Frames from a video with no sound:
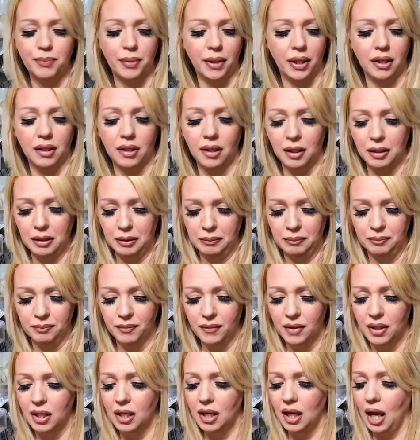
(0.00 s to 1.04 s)
but um,
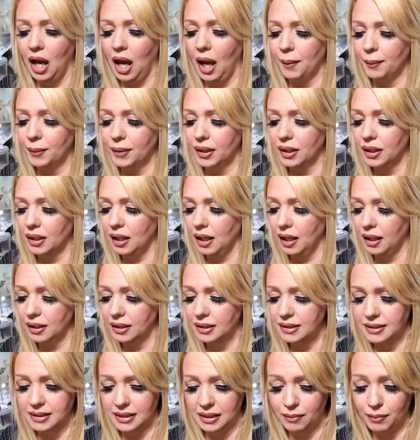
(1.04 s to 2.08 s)
I'm gonna kind
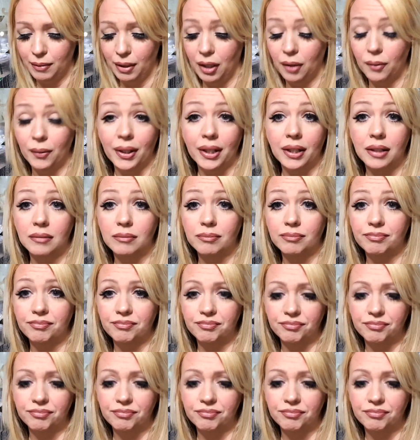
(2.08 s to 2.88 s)
of demo it